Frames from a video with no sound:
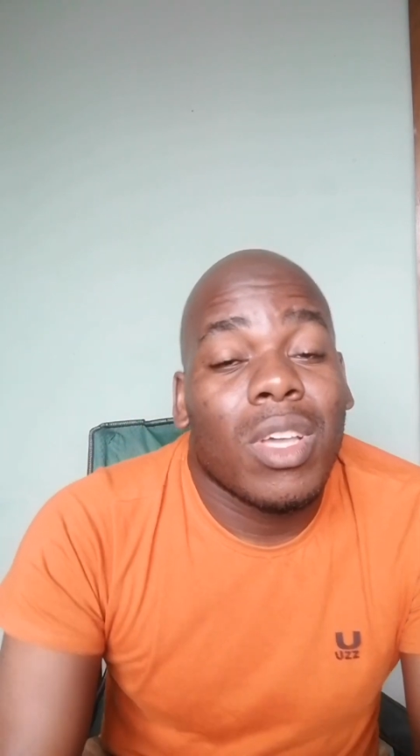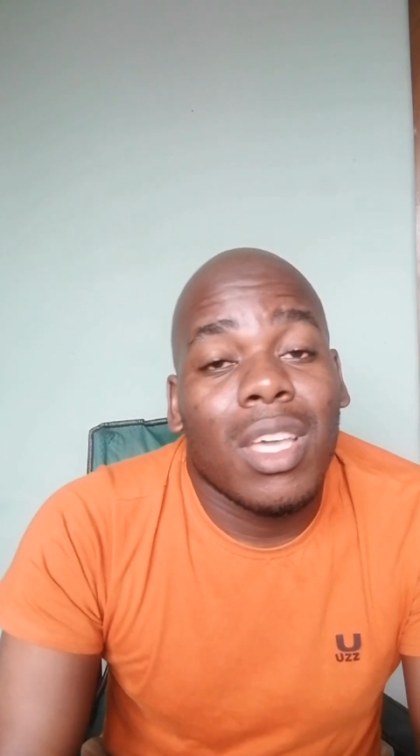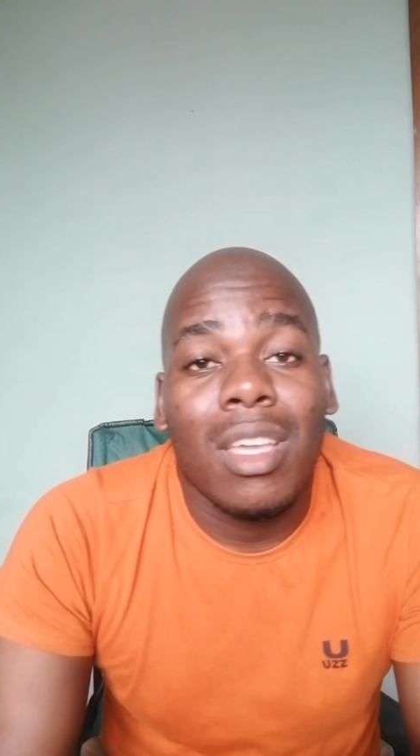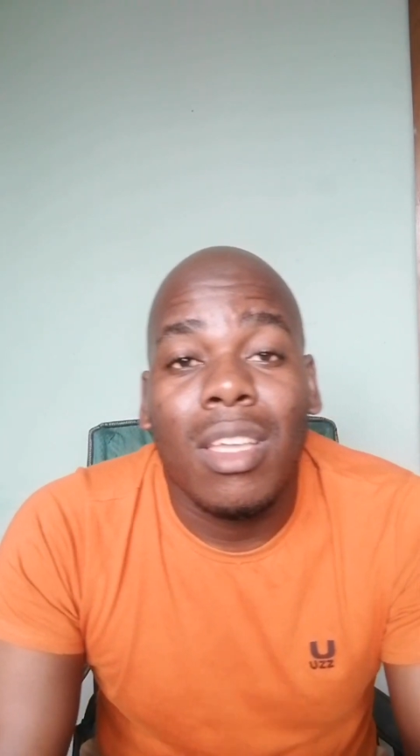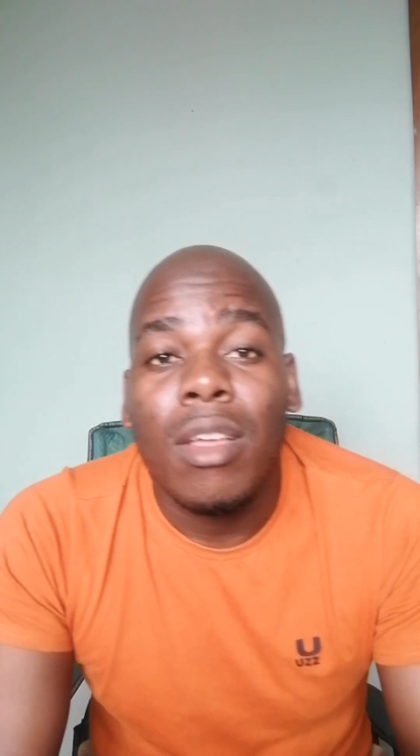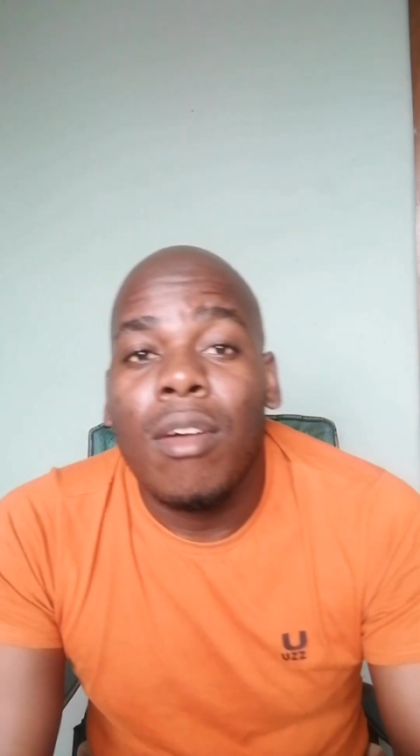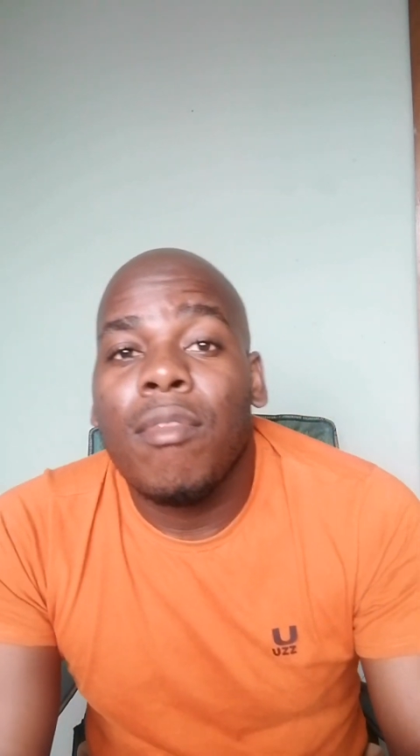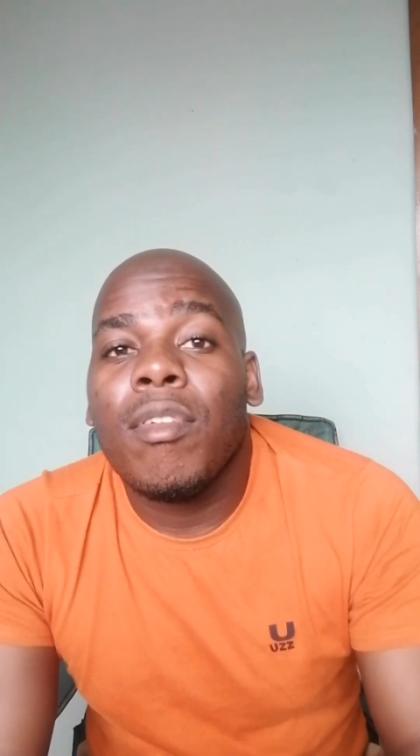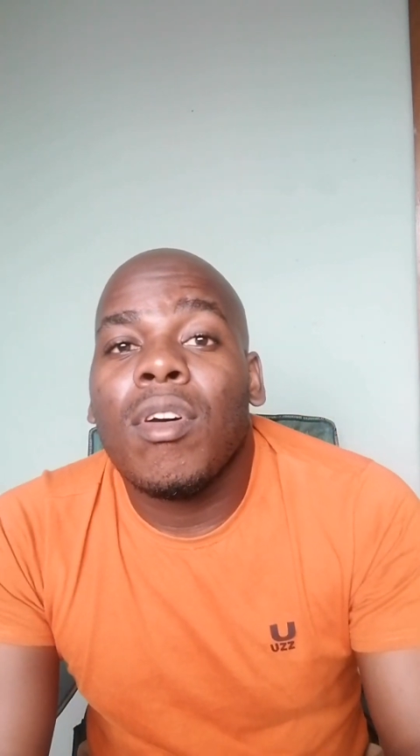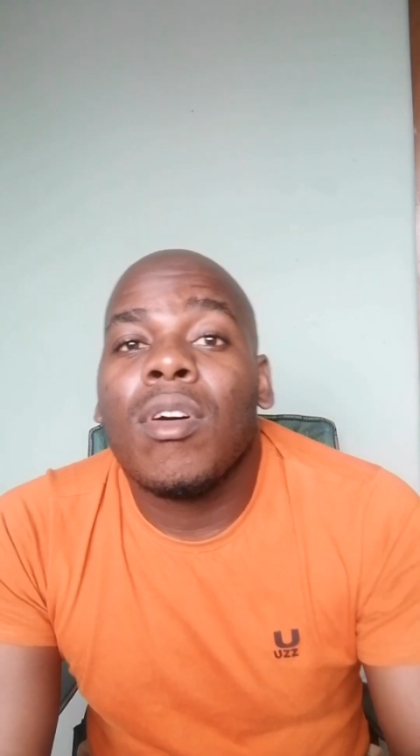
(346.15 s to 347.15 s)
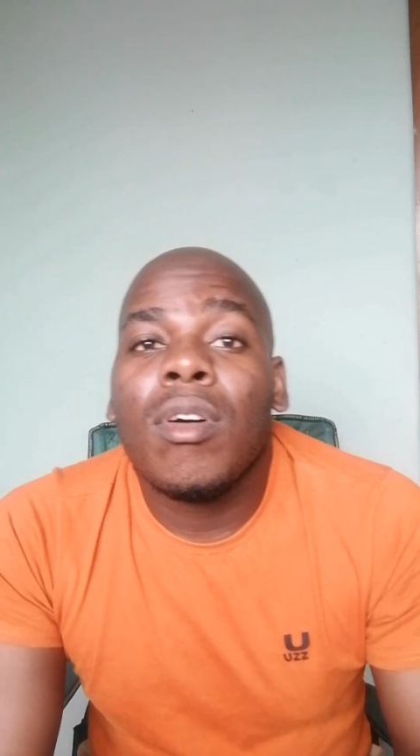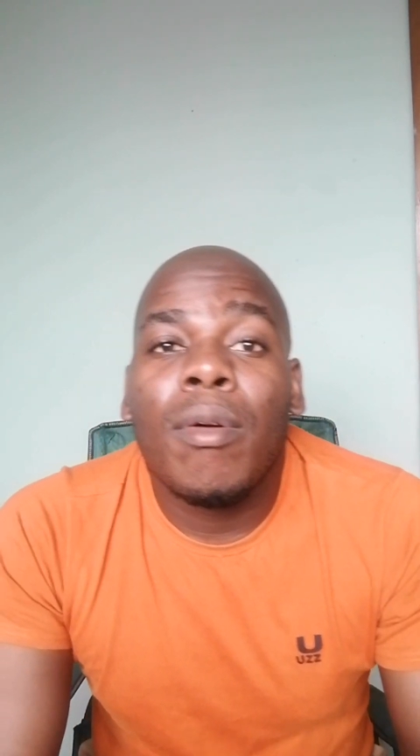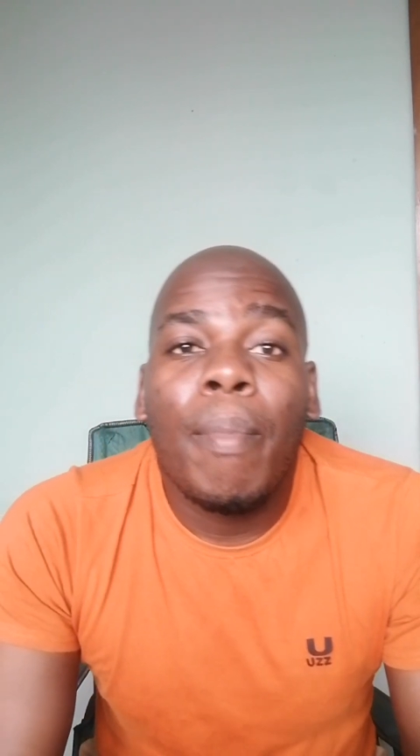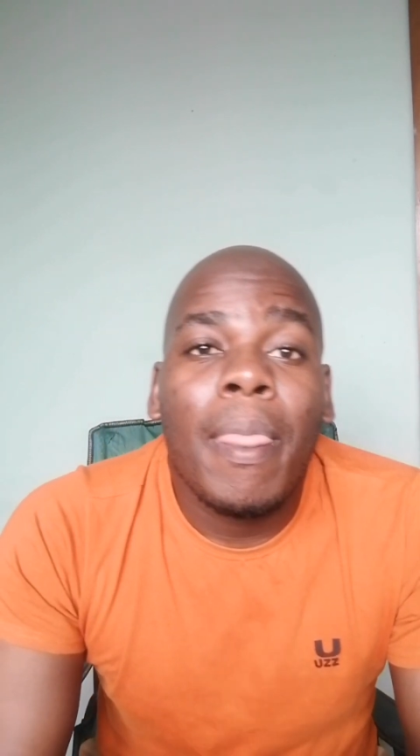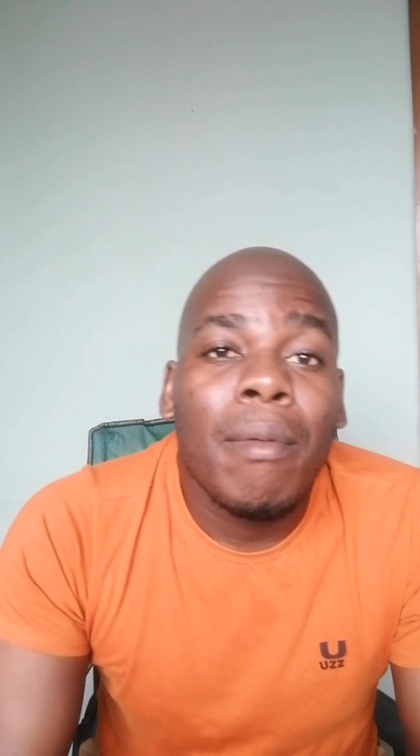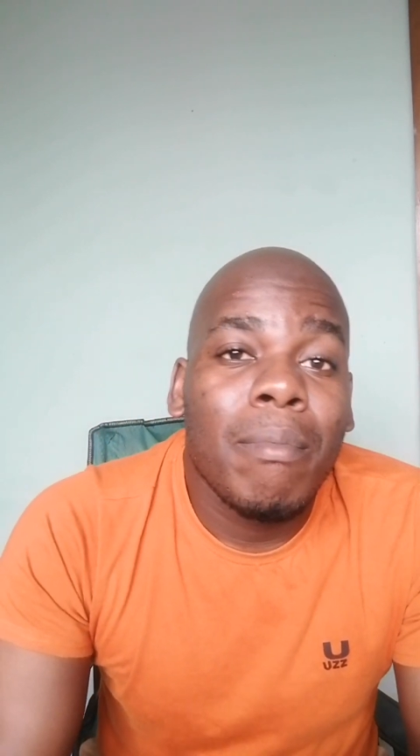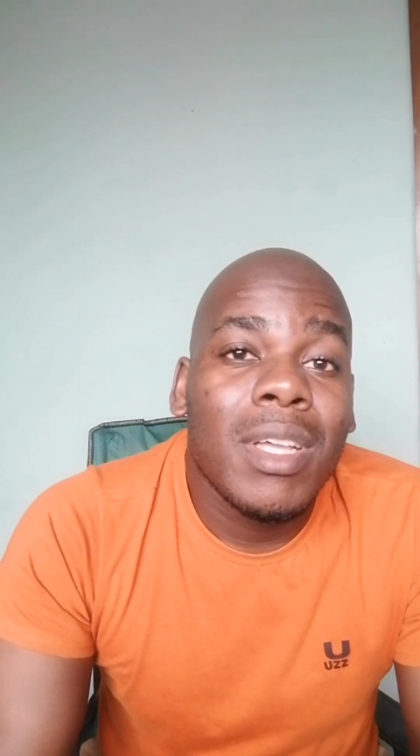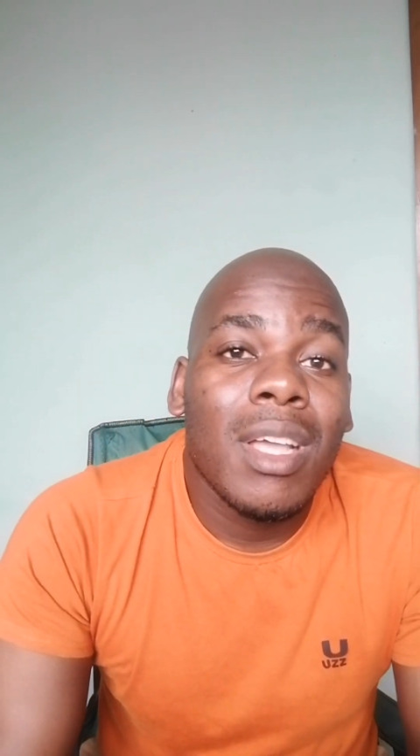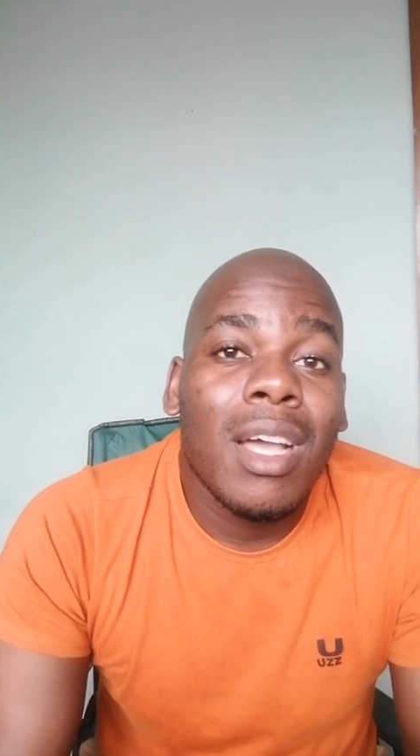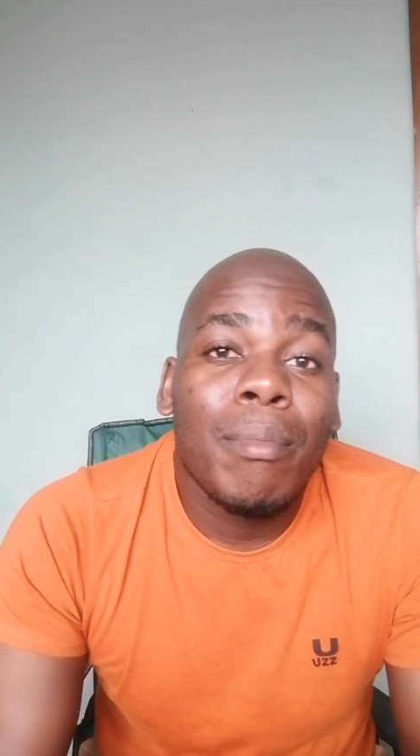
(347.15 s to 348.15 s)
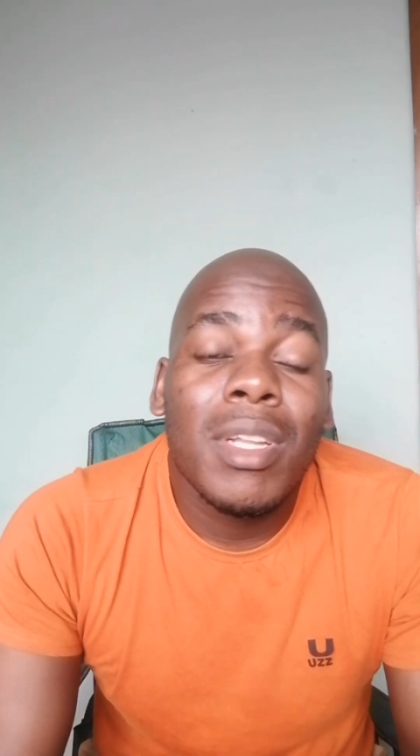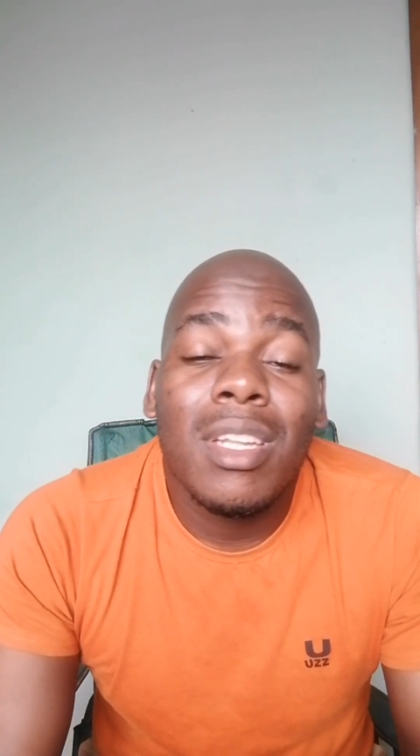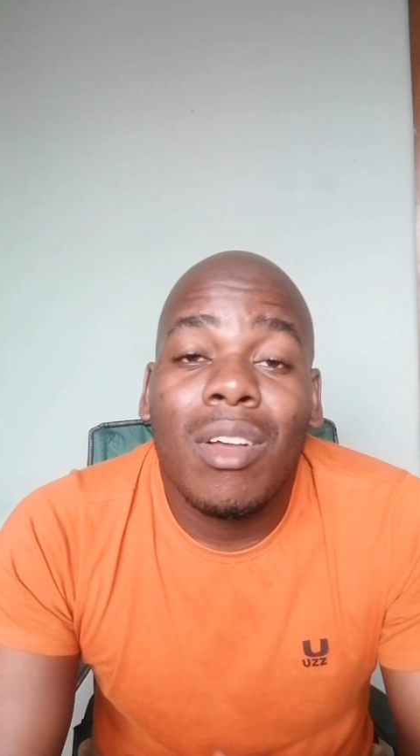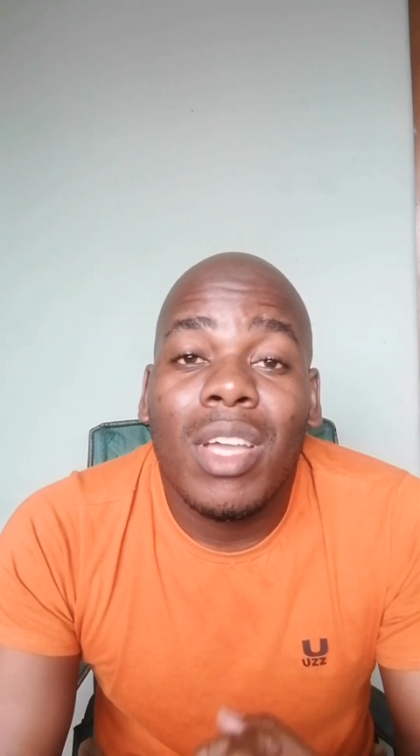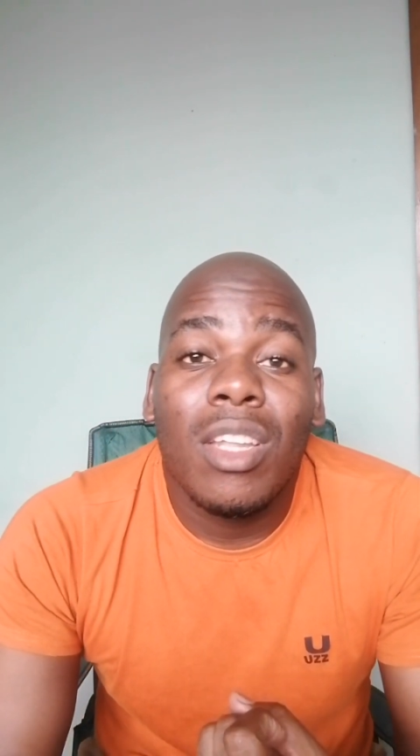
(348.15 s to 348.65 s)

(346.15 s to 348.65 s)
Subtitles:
Okay, okay,